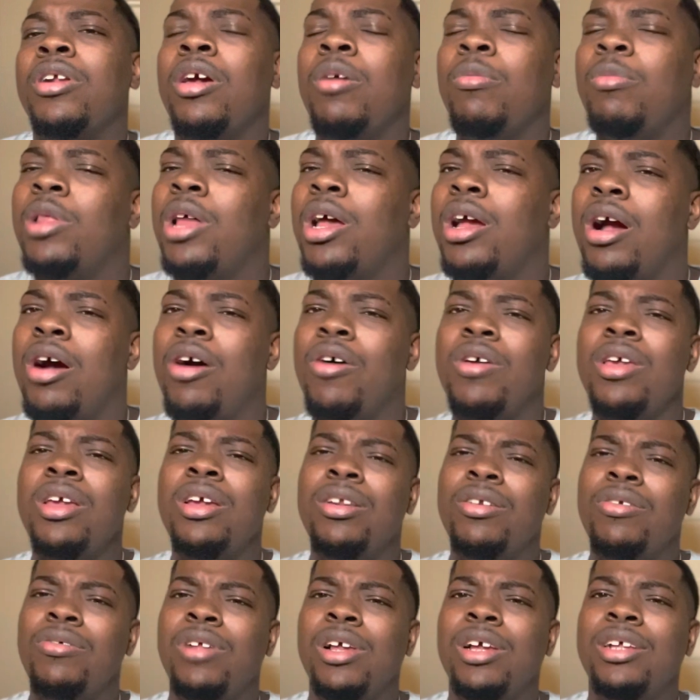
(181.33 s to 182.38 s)
gonna be like, oh, he can
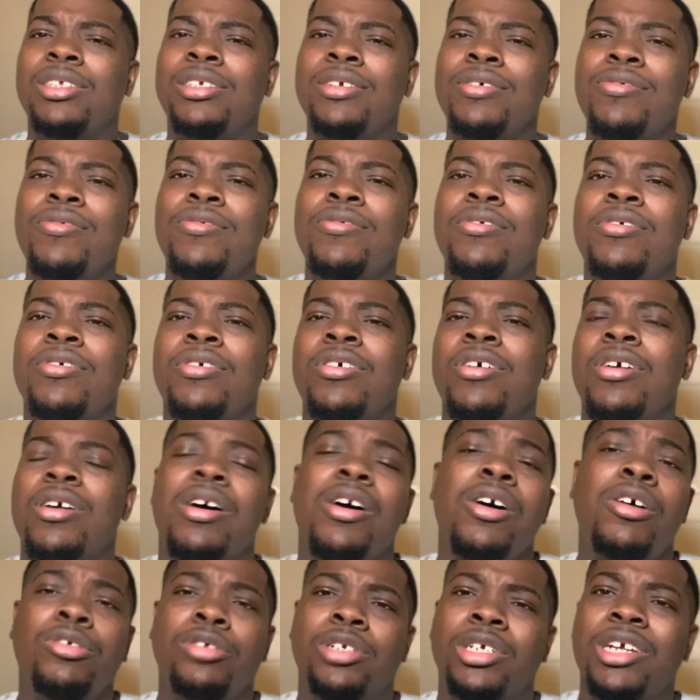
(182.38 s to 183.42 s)
do that too.
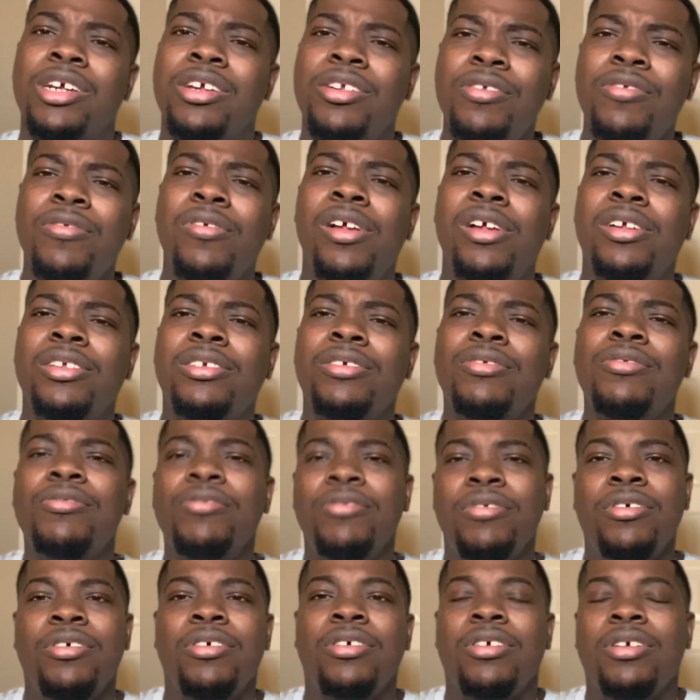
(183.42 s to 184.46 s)
Oh, she can do that
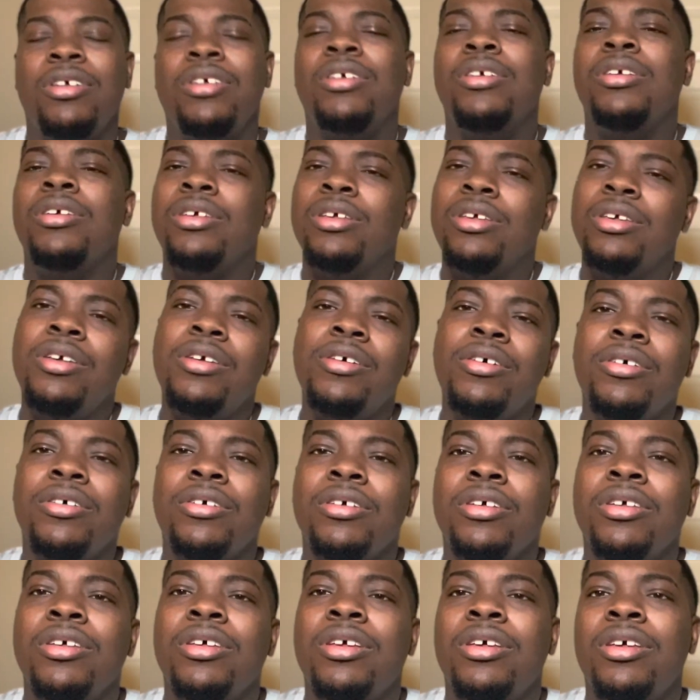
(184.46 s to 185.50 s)
too. Yeah,
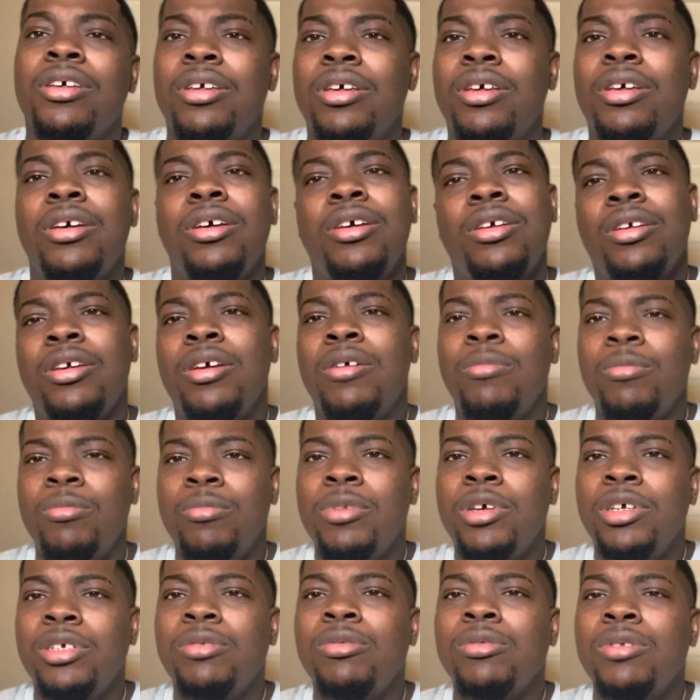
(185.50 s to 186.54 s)
I'm going to
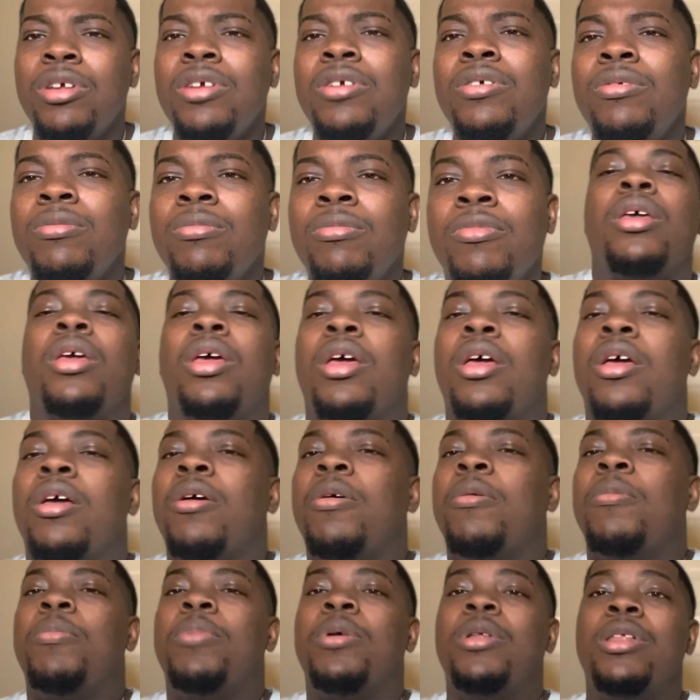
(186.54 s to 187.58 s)
mess with them.
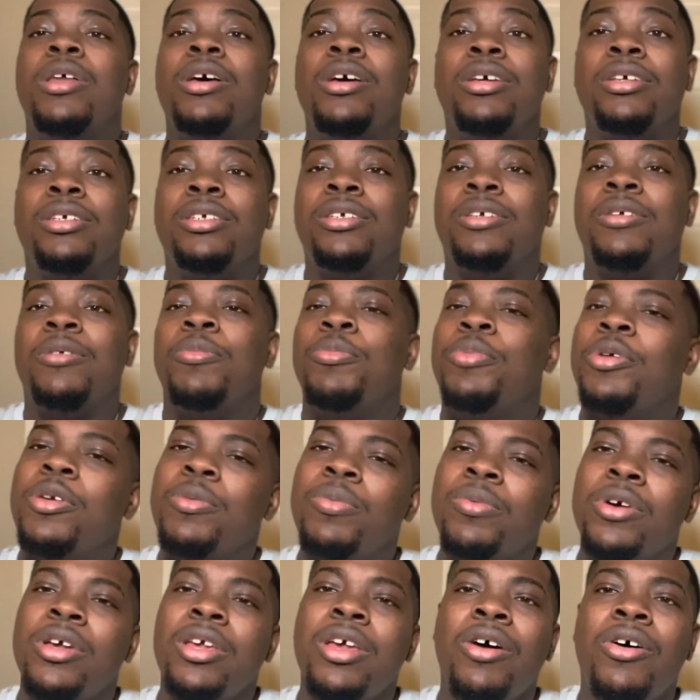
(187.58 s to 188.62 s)
Plus, people
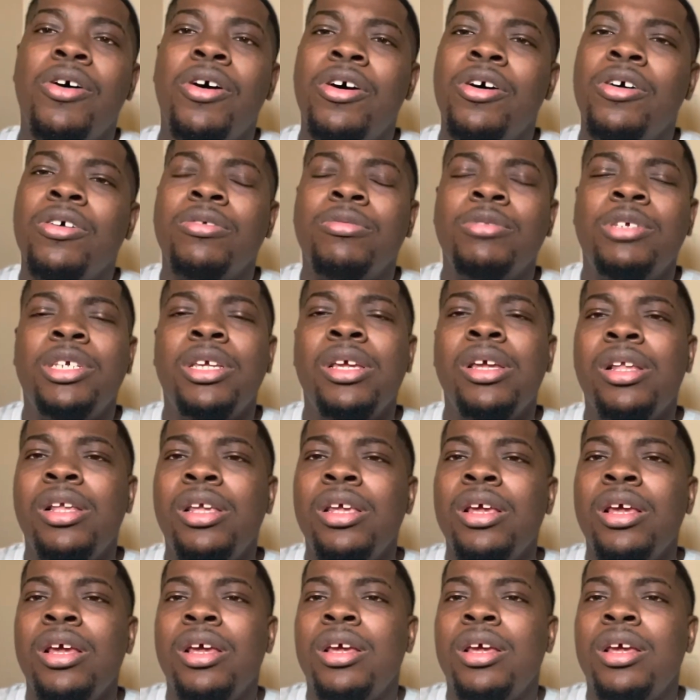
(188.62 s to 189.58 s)
in your home city,